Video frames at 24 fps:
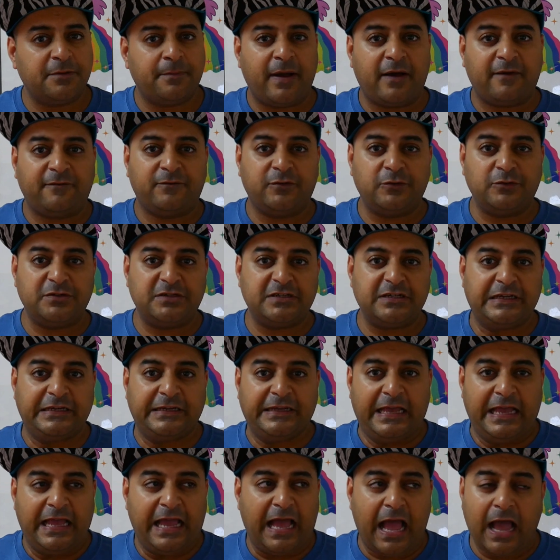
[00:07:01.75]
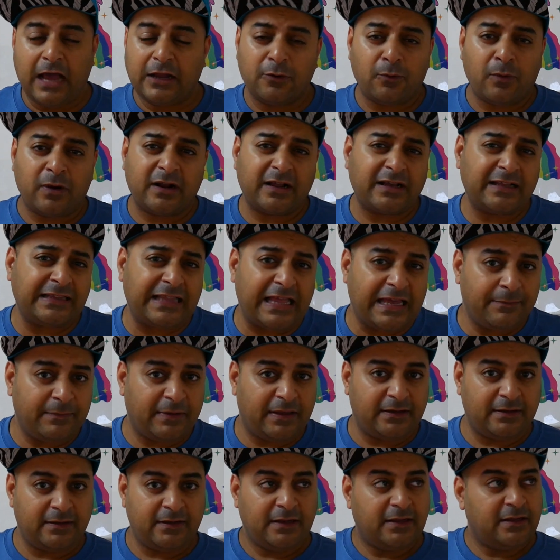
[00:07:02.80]
Mount Fuji. I don't want to climb
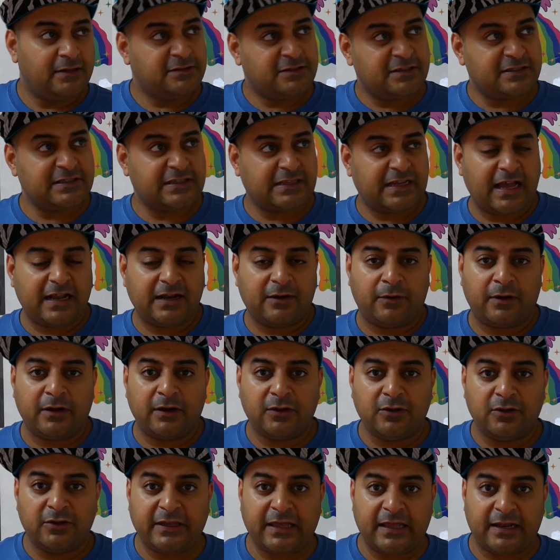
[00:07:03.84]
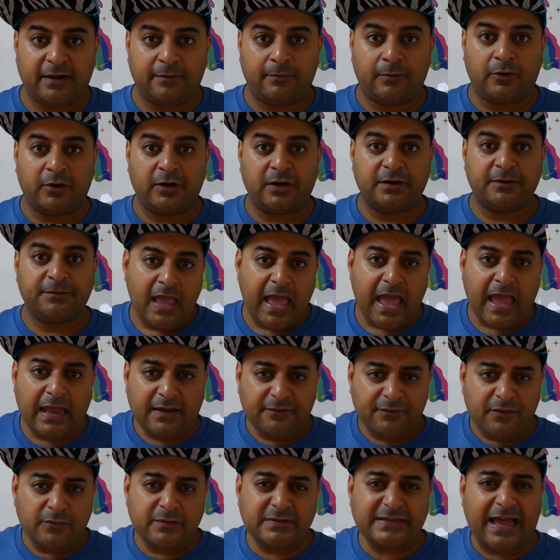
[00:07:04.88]
it, just kind of want to look at it more. And
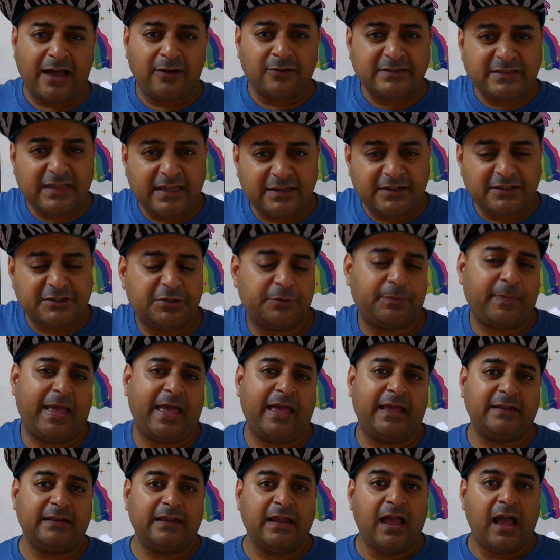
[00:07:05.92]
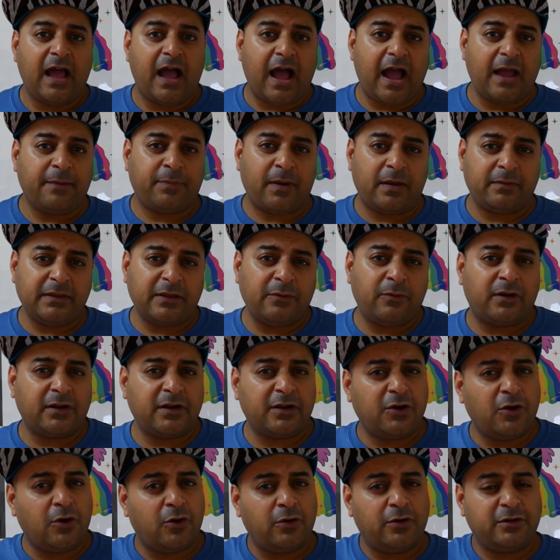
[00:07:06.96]
if it was outside of Japan, I probably want
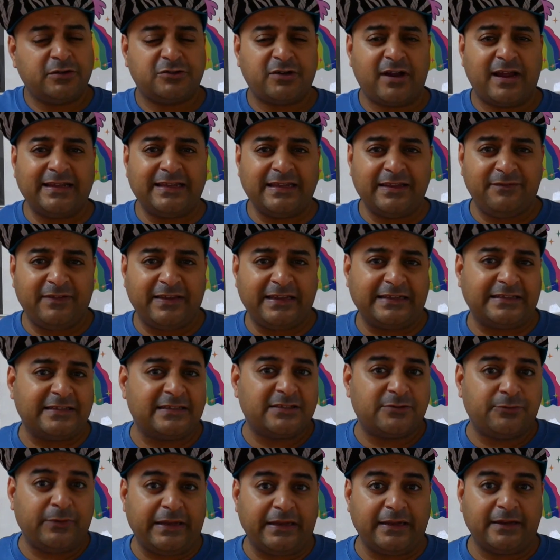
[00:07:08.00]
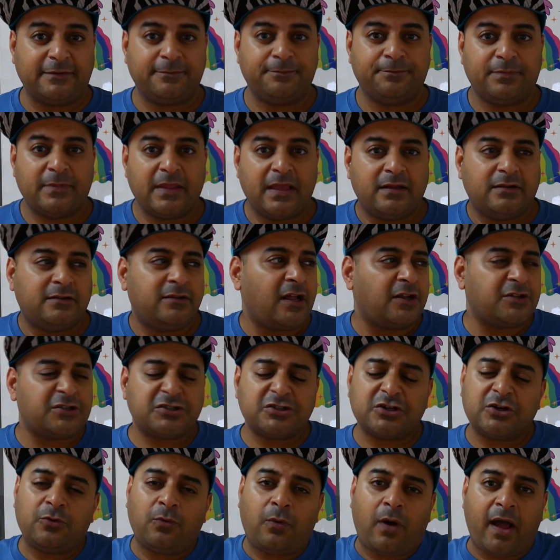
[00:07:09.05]
to go and try living in Sweden. Not
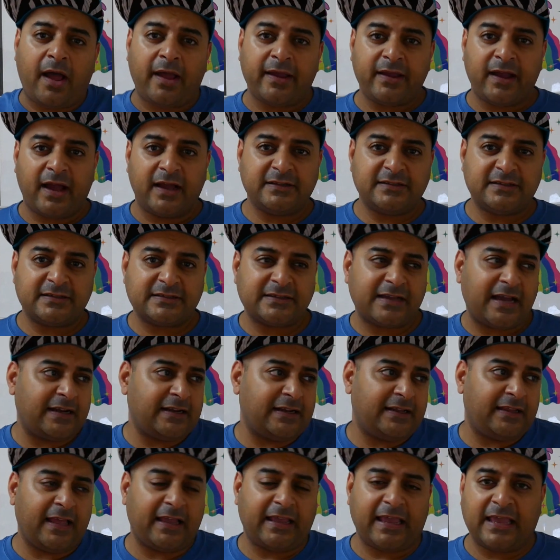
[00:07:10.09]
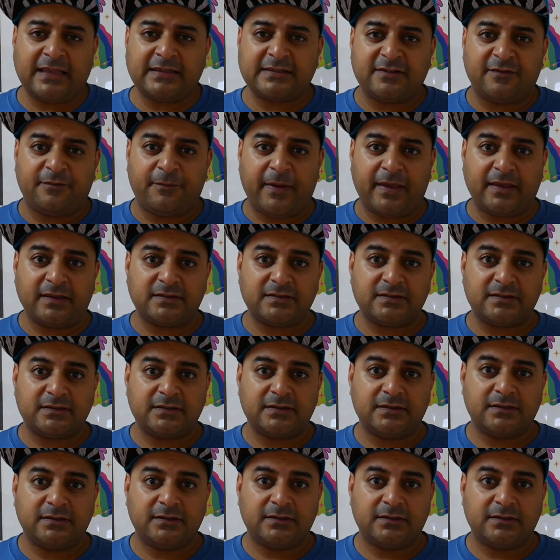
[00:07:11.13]
sure why, I just kind of like Ace of Base.